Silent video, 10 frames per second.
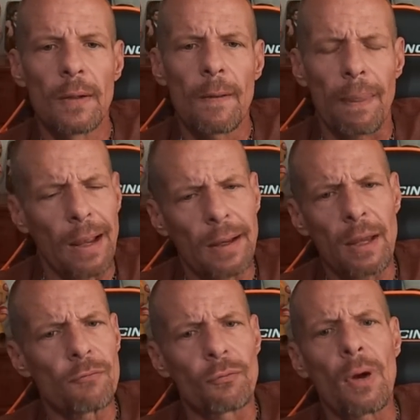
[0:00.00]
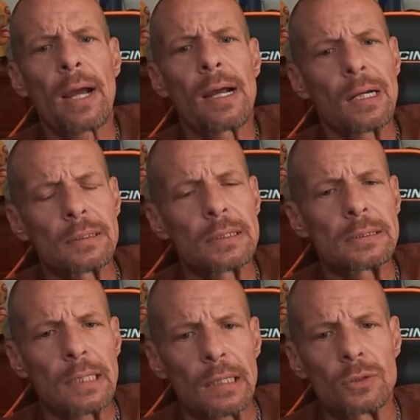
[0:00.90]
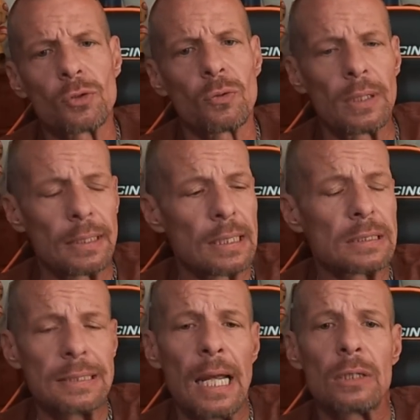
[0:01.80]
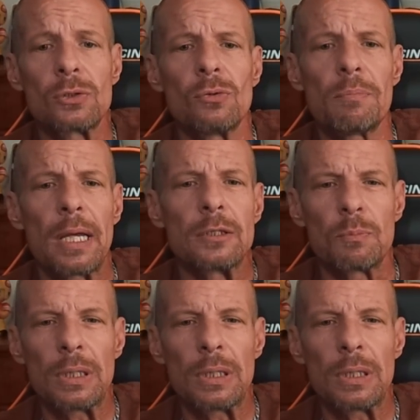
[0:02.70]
Like, hey, fool, I got this tattoo and this tattoo makes me